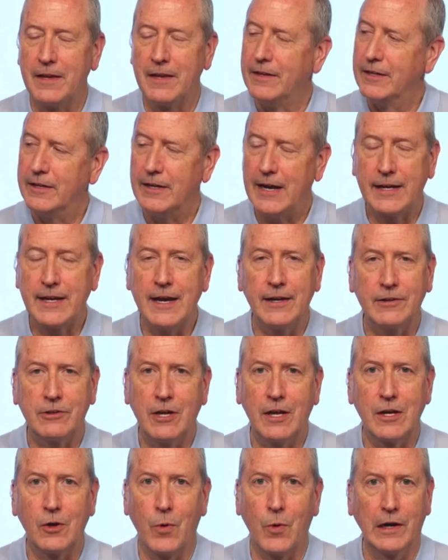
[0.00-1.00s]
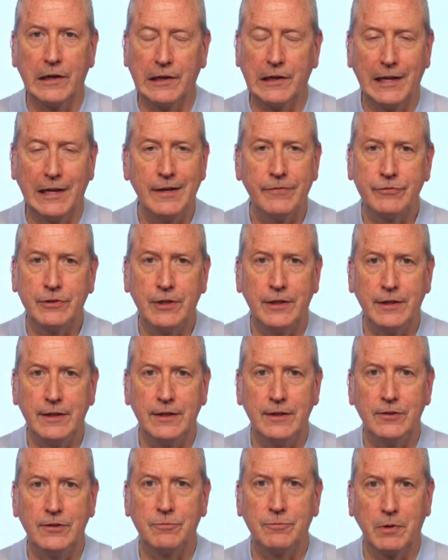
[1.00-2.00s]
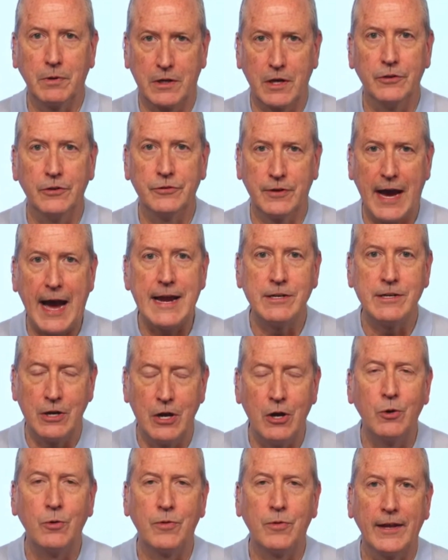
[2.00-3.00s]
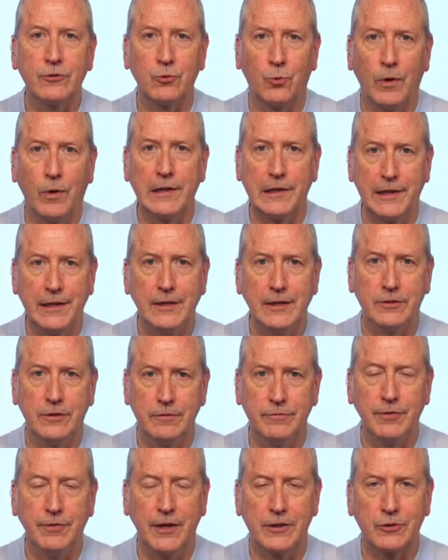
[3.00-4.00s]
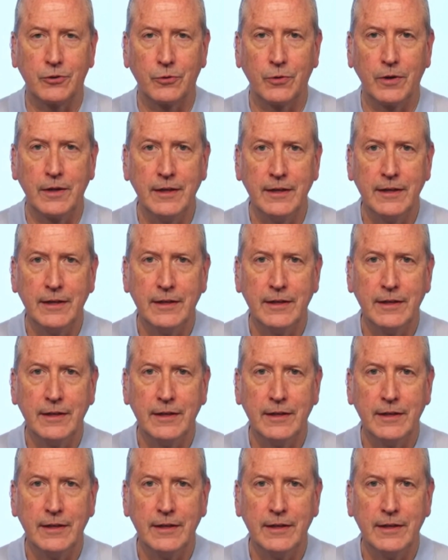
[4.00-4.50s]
I can't tell you what a lift it is, because I know that's what leads to victory.